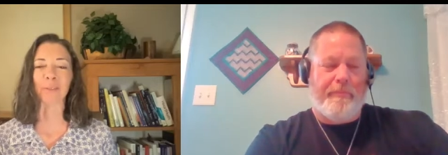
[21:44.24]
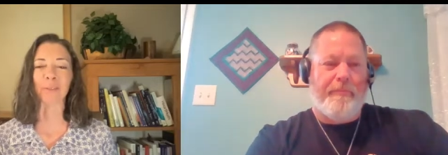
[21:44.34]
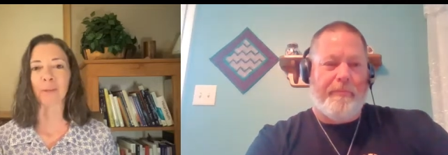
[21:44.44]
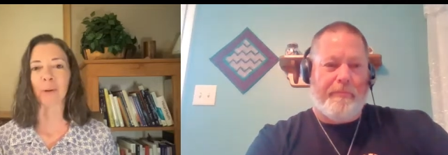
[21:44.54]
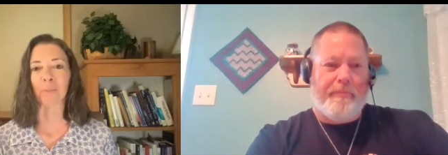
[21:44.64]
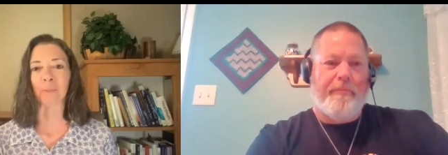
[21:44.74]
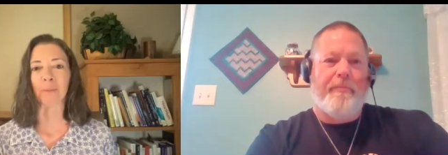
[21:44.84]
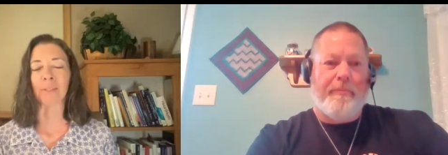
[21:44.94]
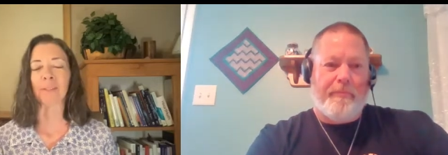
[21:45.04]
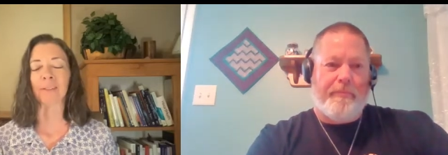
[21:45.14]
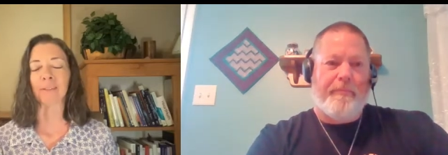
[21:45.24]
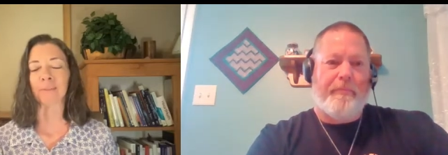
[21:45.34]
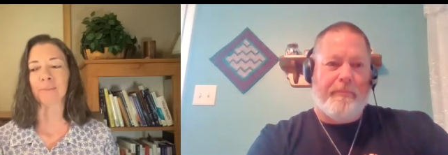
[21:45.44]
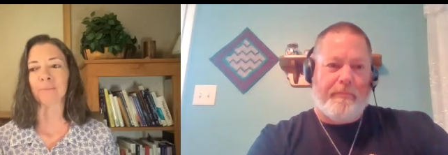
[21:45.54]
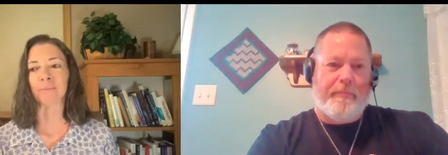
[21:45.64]
Speaker 1: life growing up, maybe.
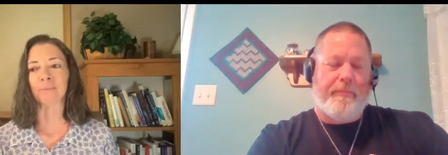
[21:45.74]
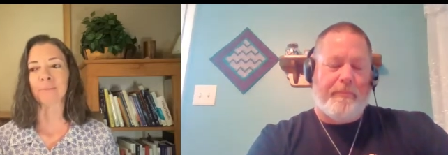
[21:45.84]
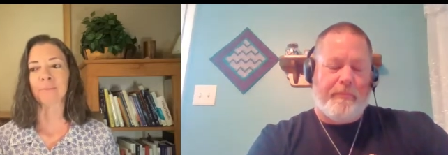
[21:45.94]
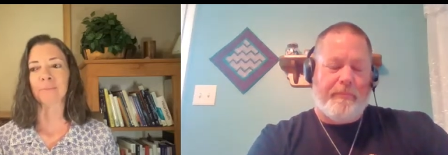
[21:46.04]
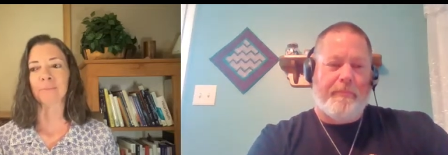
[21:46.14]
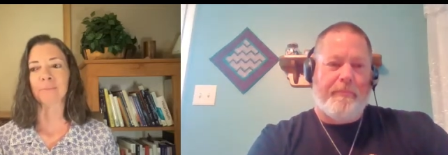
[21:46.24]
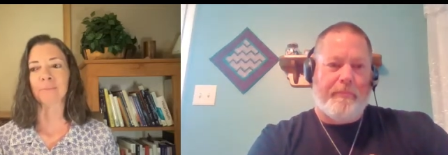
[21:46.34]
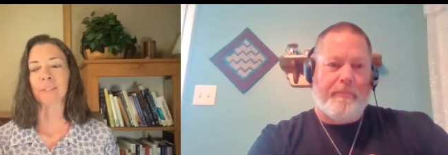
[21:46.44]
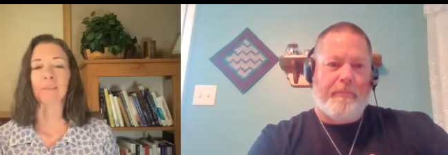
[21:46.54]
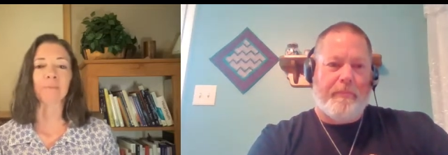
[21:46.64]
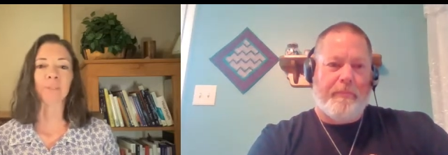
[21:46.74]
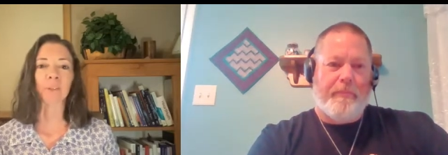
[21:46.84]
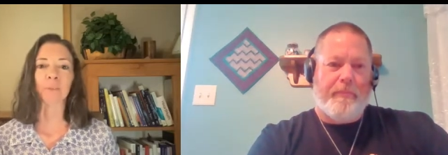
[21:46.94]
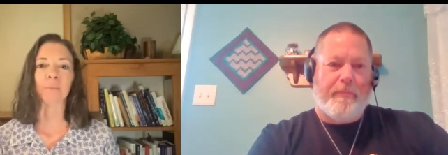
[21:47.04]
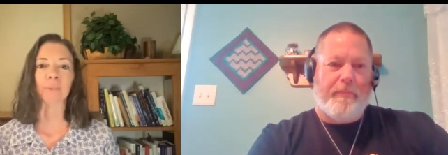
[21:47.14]
Um, yeah,
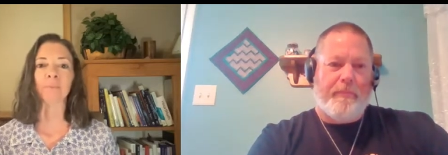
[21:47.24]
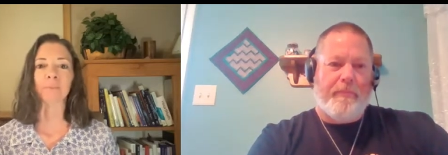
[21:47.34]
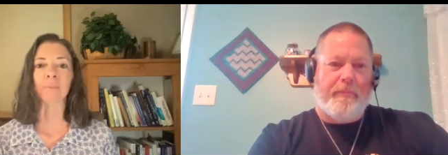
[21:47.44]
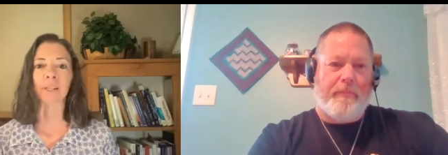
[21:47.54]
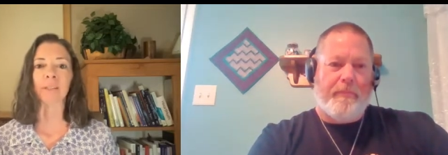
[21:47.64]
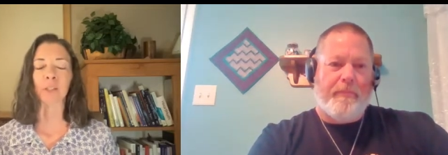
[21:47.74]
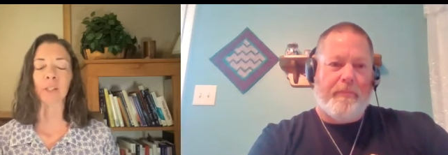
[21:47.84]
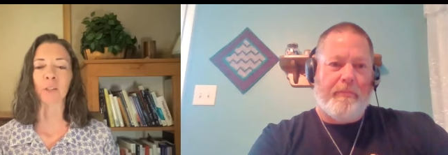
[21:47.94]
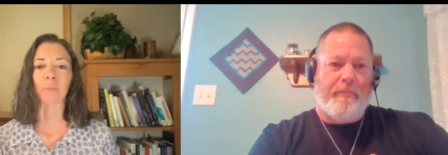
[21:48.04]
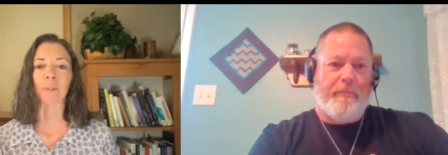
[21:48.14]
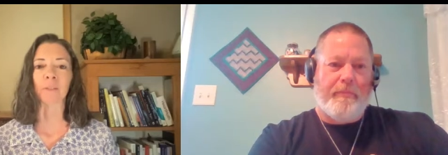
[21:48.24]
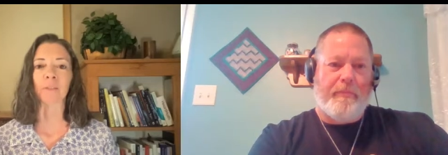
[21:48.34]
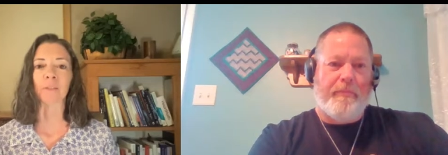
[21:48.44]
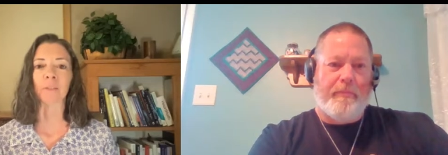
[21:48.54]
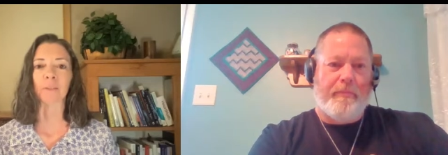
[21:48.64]
so that education piece
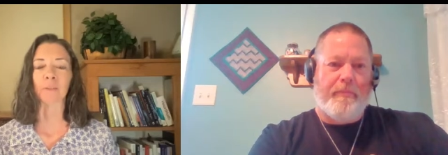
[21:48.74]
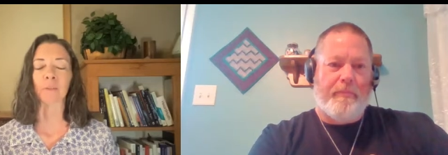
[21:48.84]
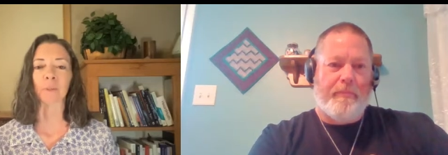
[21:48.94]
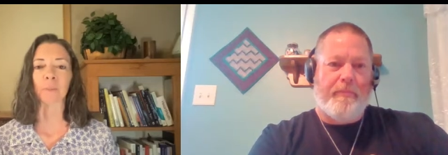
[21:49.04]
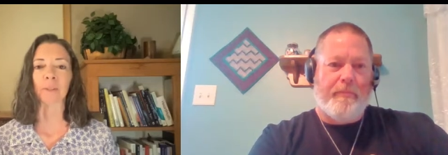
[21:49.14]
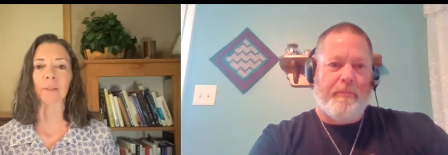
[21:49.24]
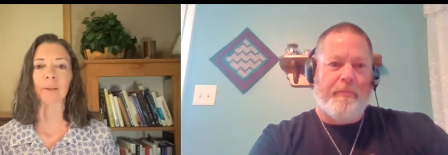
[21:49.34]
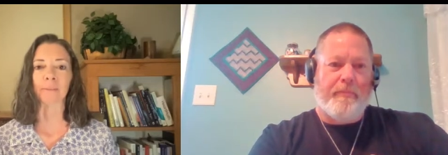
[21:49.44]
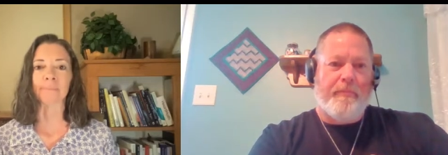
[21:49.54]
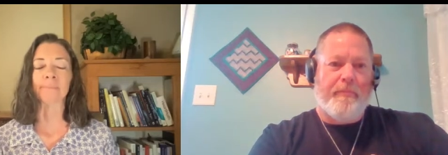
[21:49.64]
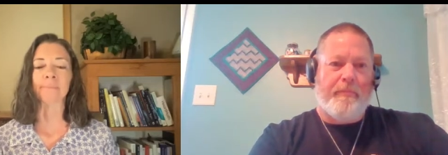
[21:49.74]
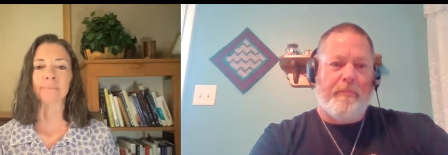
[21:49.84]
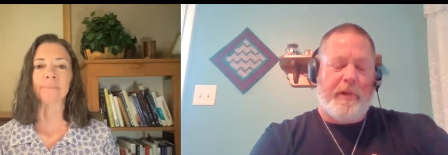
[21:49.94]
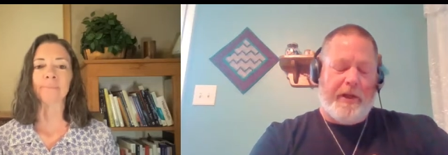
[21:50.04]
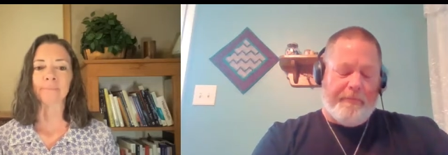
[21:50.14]
is is really big.
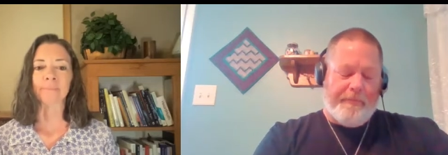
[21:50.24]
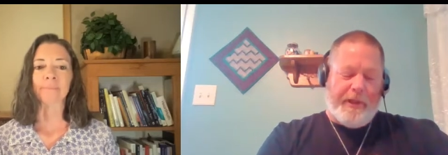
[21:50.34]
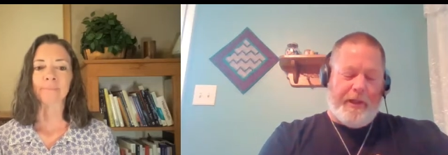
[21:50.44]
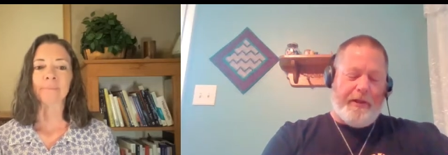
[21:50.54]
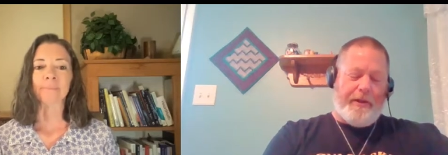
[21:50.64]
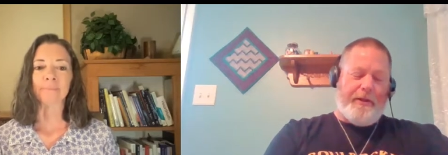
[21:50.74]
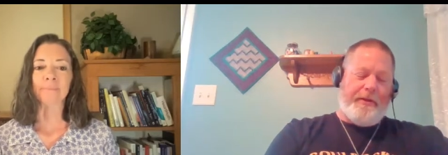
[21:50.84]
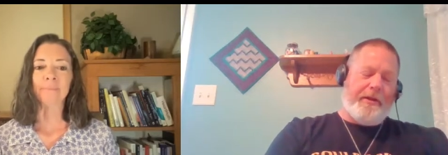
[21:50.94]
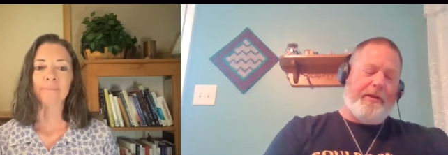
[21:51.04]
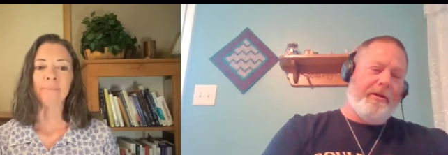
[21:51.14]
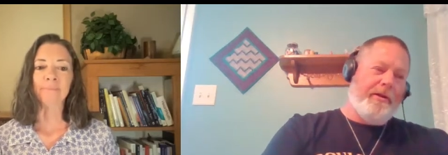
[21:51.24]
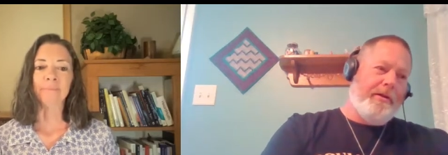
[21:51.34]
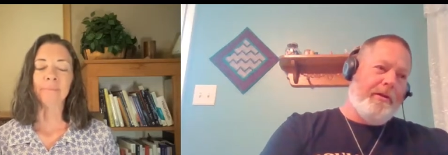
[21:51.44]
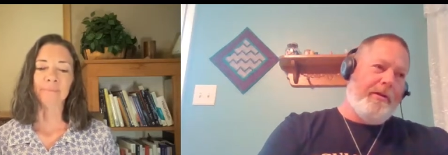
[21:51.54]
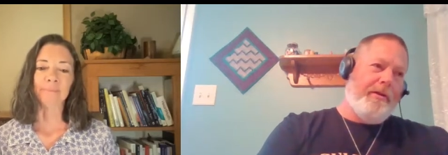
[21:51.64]
Speaker 2: Yeah, yeah, and I, I think
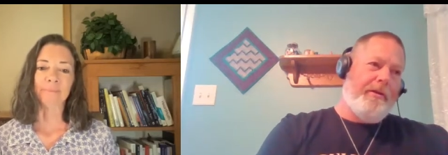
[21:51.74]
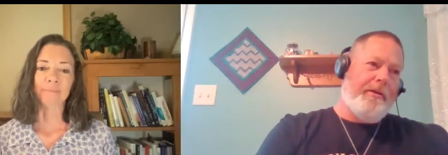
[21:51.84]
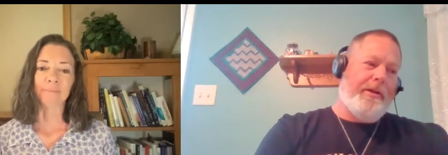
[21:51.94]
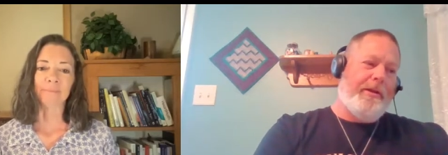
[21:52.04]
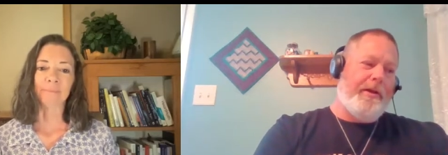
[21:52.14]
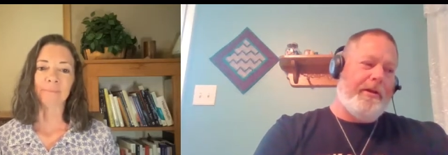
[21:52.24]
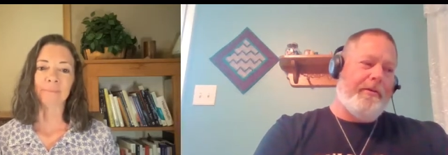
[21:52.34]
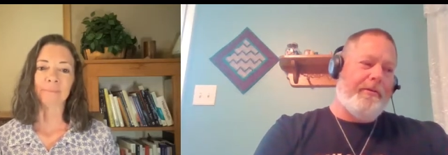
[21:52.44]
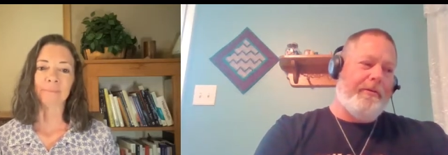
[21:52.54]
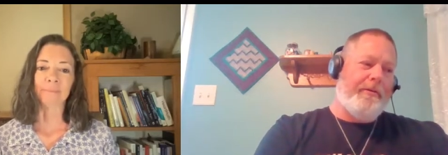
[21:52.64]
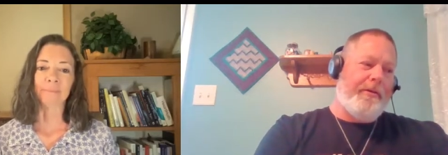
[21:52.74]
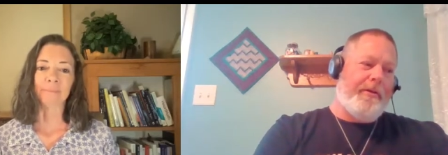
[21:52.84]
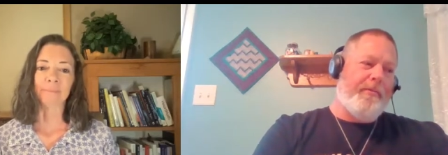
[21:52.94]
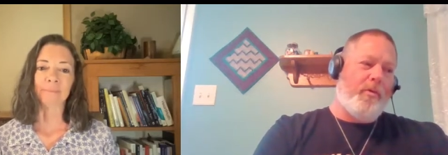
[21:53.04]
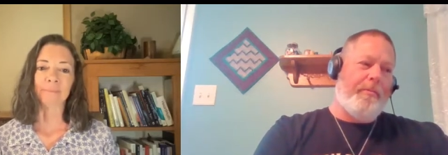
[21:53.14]
the, uh,
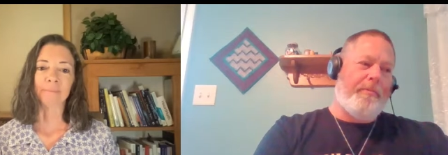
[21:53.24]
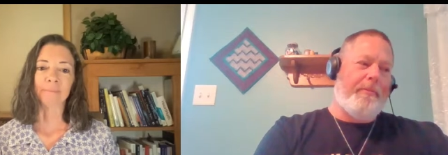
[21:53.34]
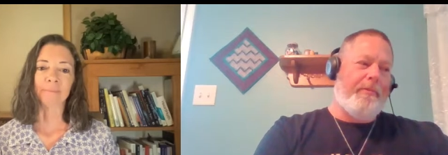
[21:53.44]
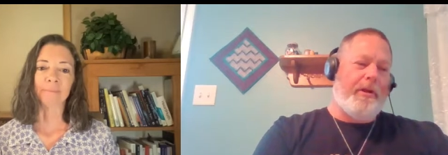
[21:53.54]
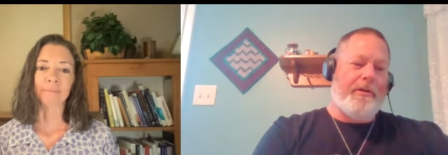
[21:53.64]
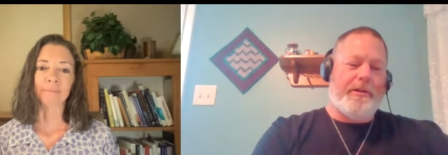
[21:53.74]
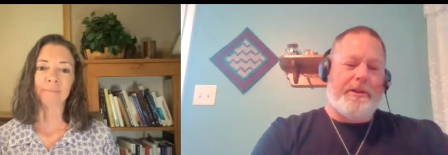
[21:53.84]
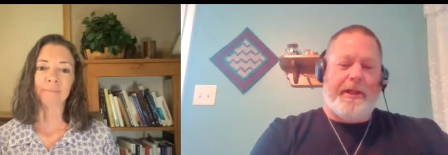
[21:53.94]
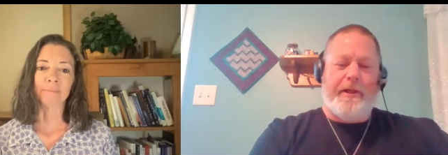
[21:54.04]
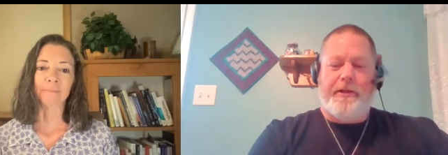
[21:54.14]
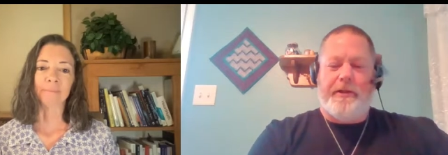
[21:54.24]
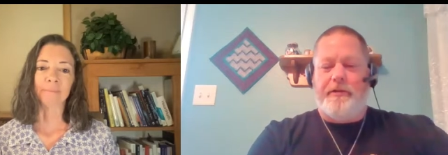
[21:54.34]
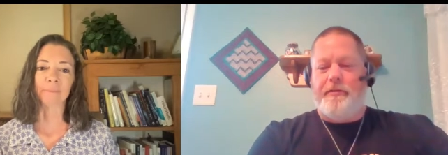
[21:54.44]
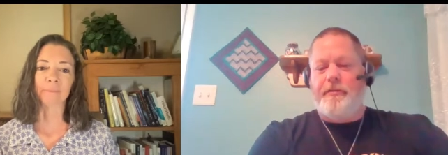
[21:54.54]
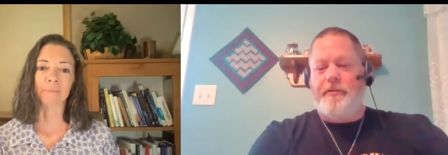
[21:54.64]
you know, the more people understand
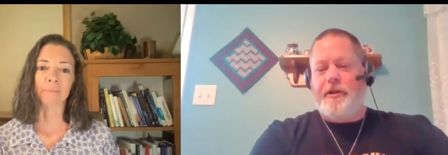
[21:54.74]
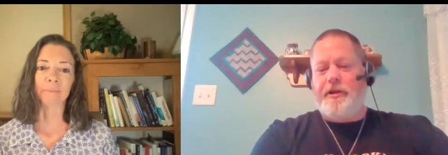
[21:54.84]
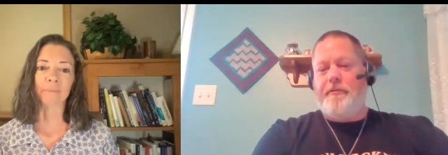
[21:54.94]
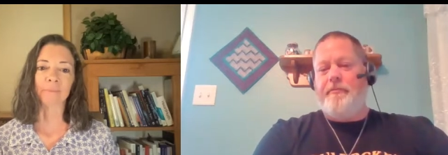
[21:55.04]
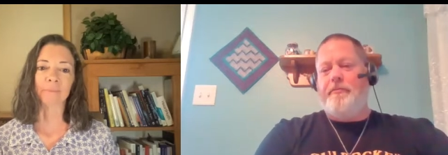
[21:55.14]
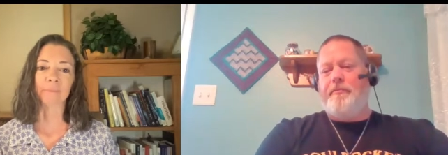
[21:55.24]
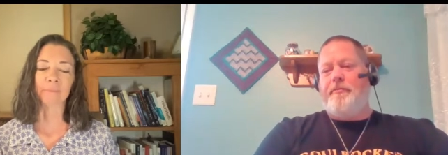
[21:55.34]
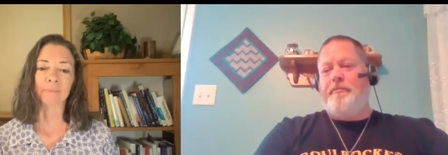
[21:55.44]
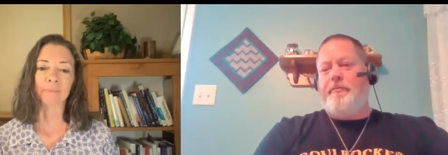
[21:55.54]
it, um,